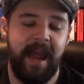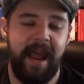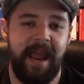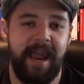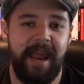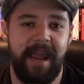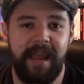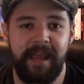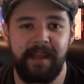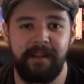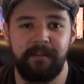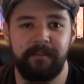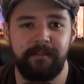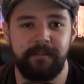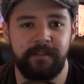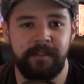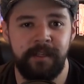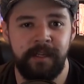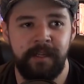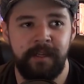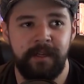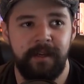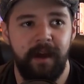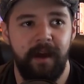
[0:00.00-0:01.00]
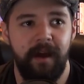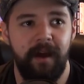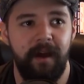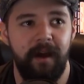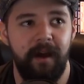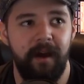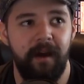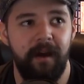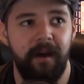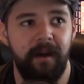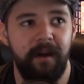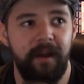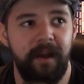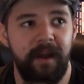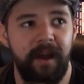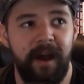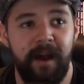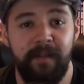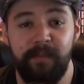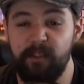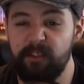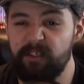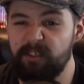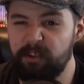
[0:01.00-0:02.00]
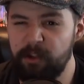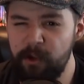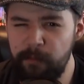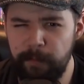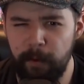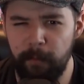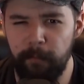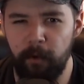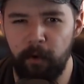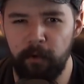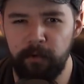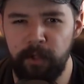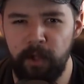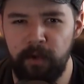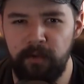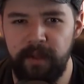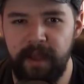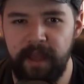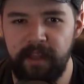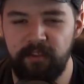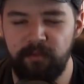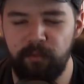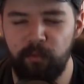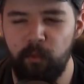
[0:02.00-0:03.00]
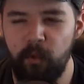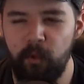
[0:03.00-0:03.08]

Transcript: and on the Super Bowl, no less.